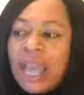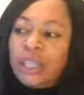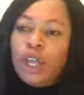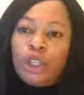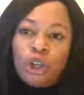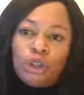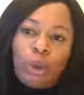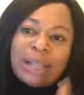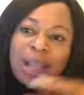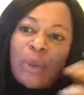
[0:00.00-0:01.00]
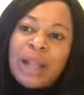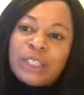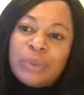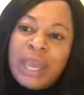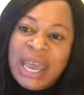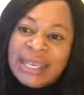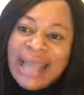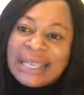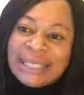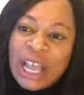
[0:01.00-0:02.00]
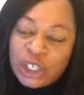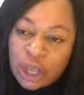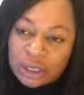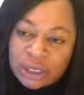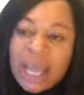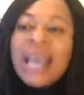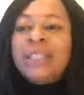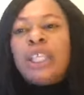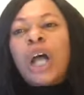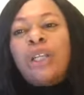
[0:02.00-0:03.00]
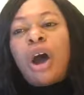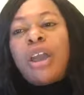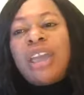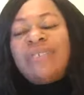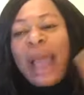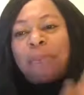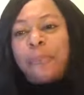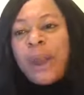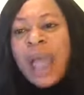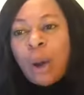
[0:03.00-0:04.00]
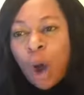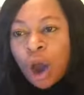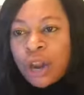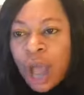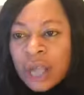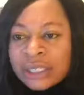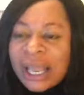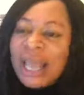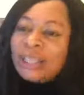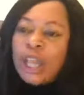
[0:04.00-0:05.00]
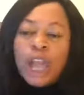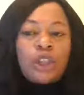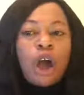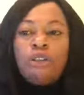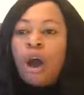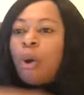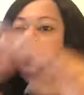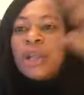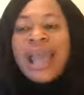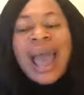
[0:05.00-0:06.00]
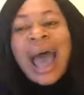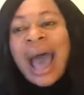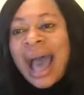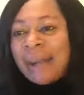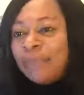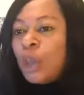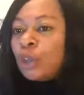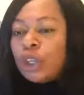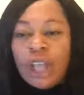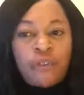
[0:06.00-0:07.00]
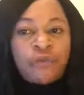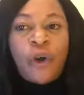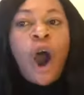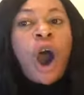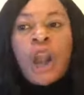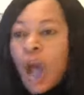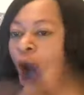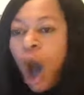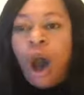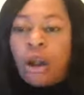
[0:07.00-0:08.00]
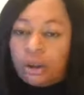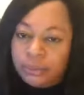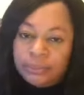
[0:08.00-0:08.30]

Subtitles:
They don't know whether they want to be intercessors. They don't know if they are prayer warriors. They don't know what they are. So they follow all.